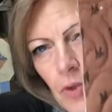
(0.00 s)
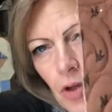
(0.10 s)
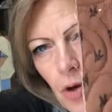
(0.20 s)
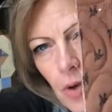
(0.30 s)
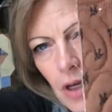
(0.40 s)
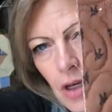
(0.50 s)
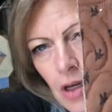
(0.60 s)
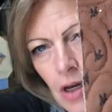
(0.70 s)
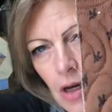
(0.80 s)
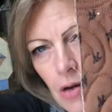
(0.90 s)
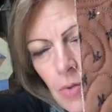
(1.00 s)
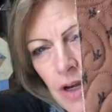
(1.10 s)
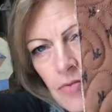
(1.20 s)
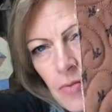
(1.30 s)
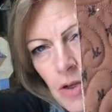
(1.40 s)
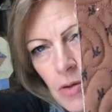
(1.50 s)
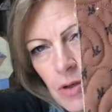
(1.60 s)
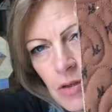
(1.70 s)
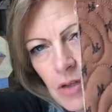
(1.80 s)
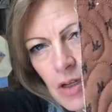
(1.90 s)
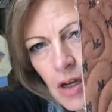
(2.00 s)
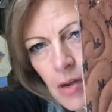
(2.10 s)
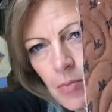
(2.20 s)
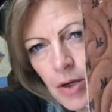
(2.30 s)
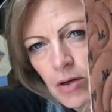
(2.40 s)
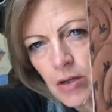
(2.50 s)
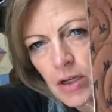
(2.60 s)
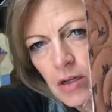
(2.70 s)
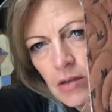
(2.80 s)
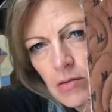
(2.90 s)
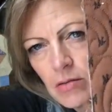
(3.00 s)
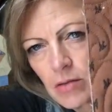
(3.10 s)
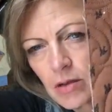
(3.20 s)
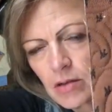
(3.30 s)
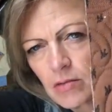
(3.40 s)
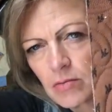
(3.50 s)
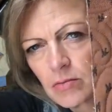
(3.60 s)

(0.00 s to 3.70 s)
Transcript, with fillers: going away from the quilt and not parallel, you know.